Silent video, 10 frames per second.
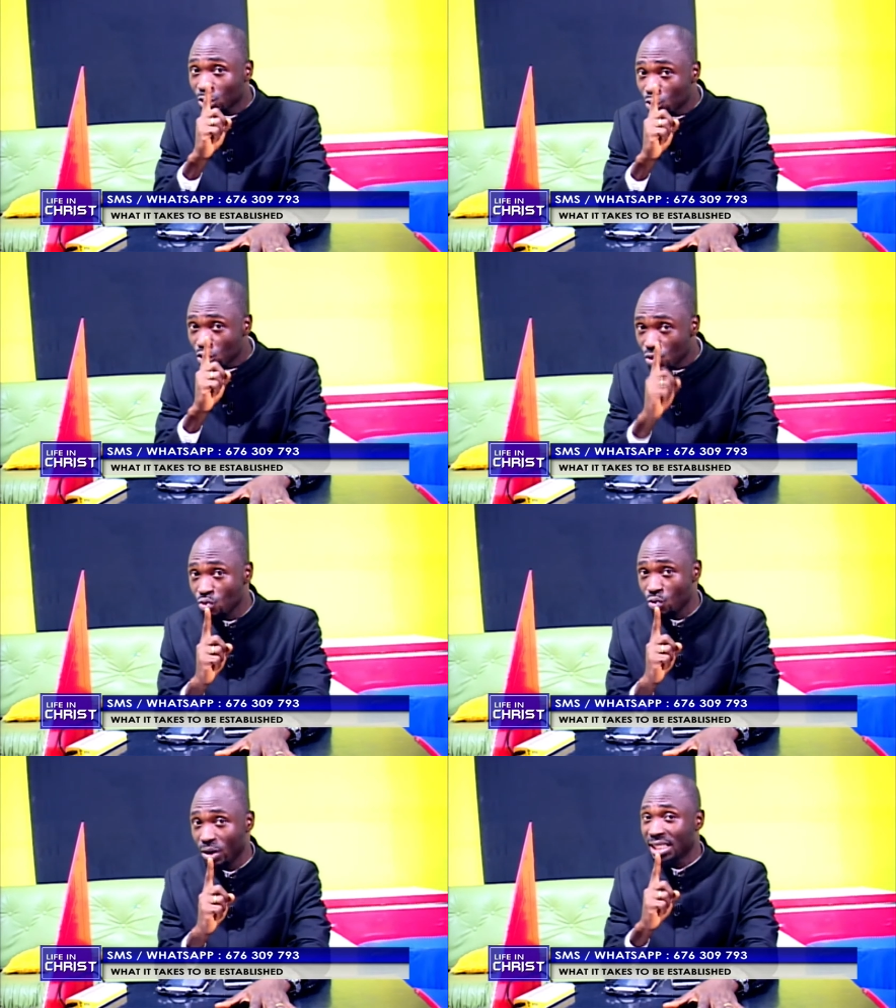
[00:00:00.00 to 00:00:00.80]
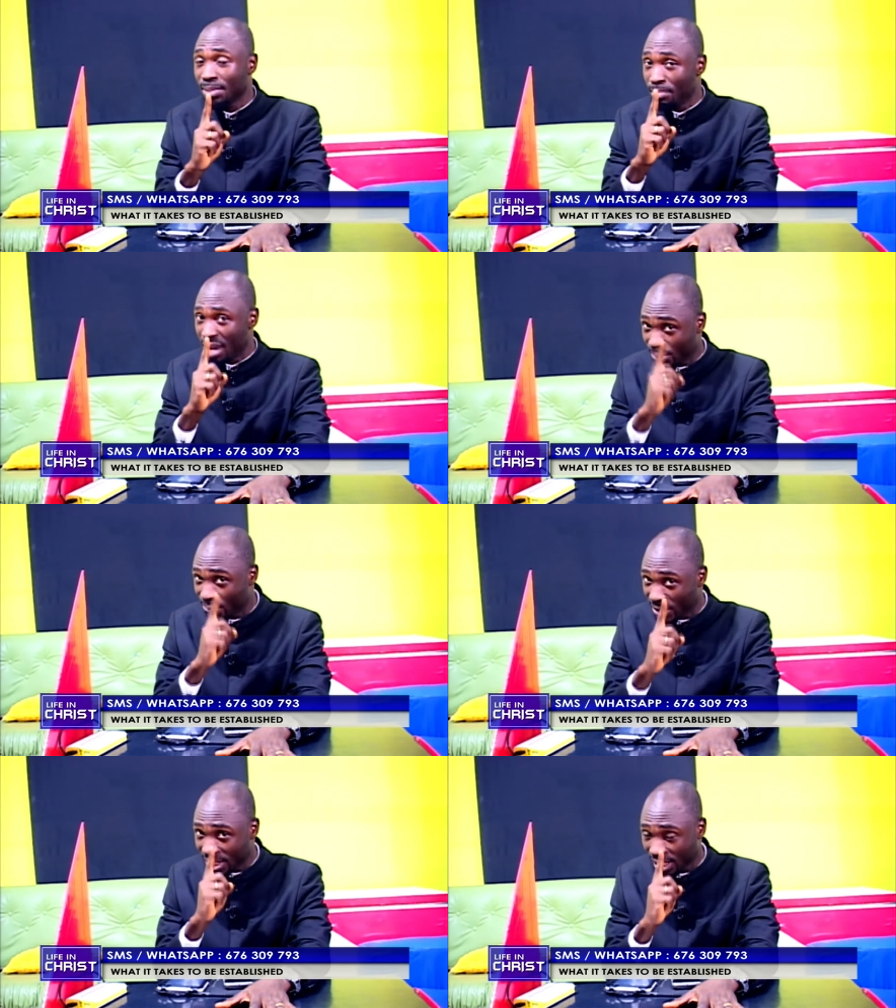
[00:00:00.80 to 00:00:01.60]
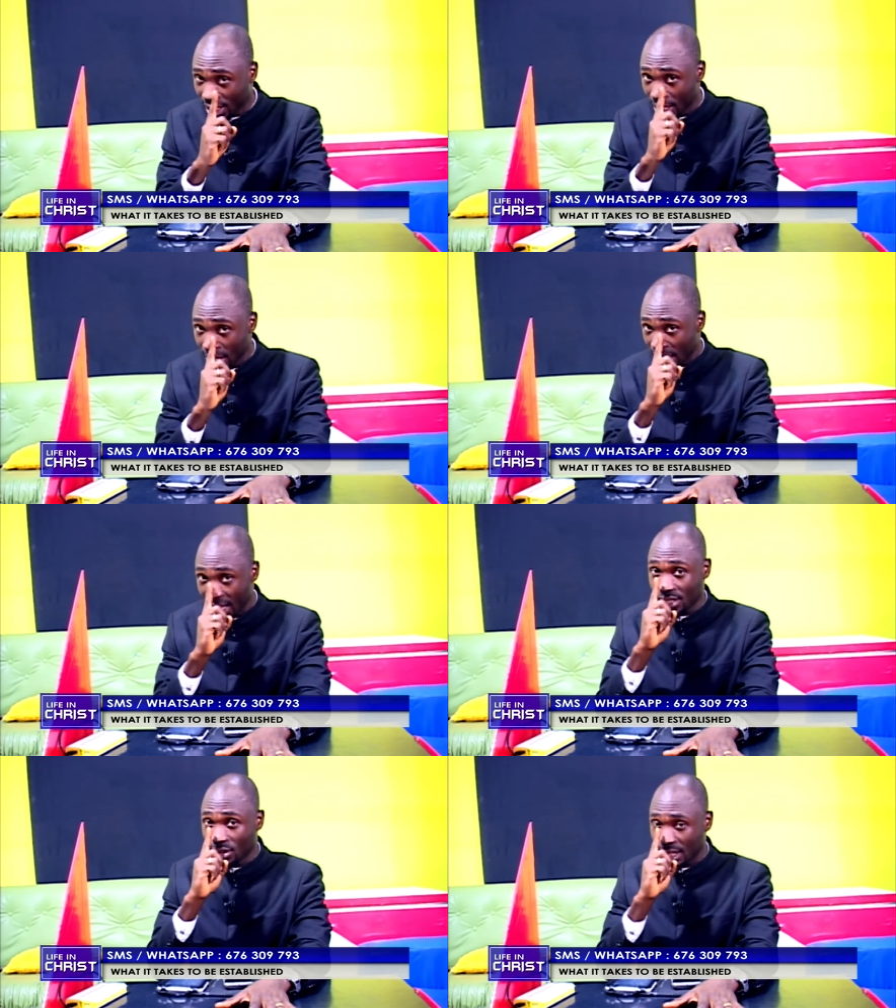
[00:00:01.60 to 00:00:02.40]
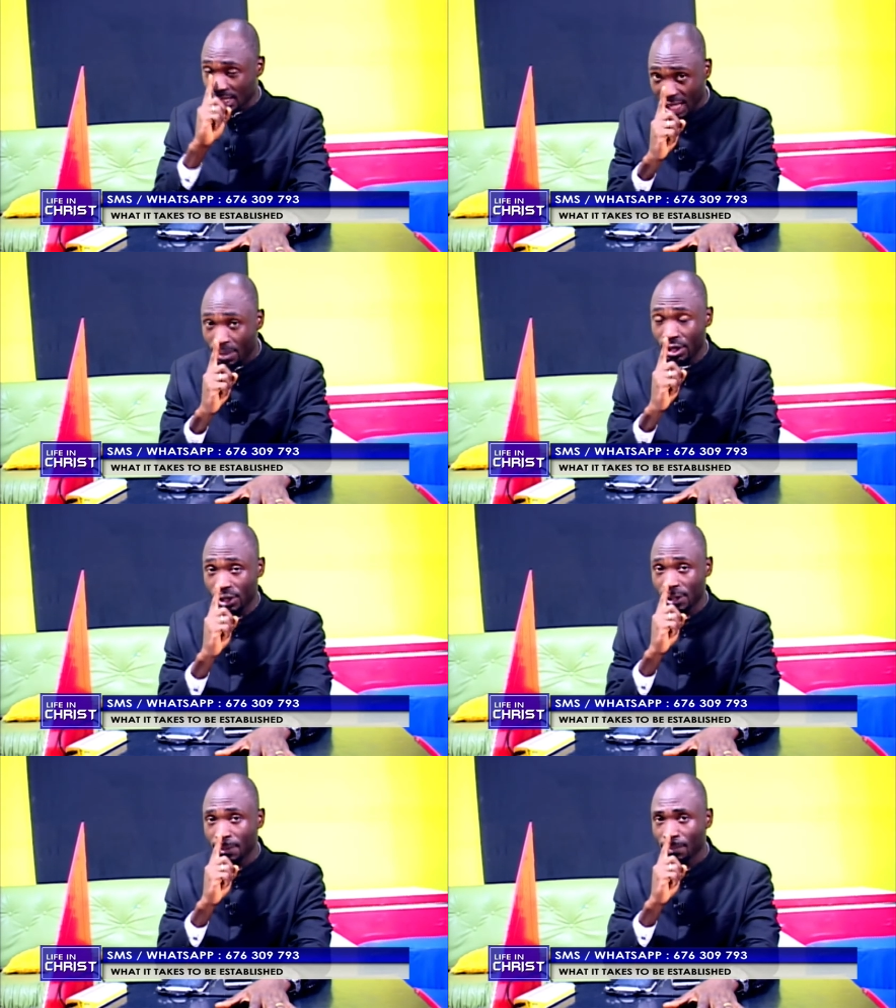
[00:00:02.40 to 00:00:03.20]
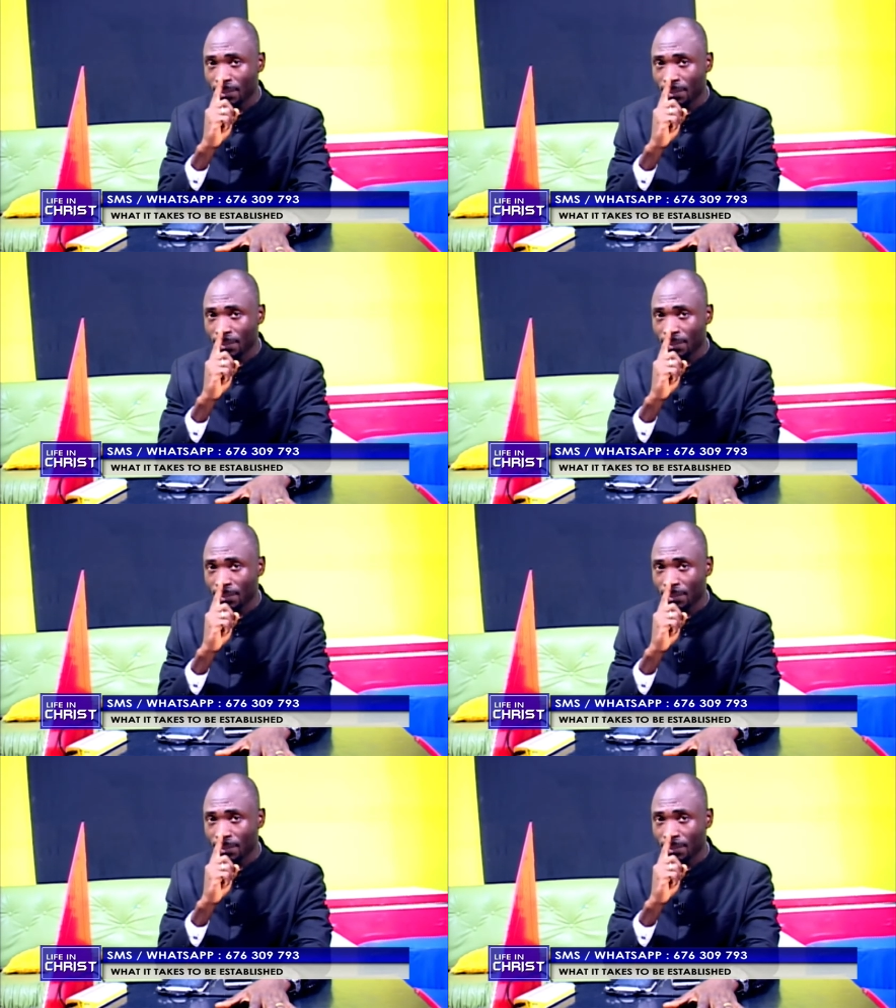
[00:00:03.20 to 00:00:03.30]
to you is manifesting, it is not established.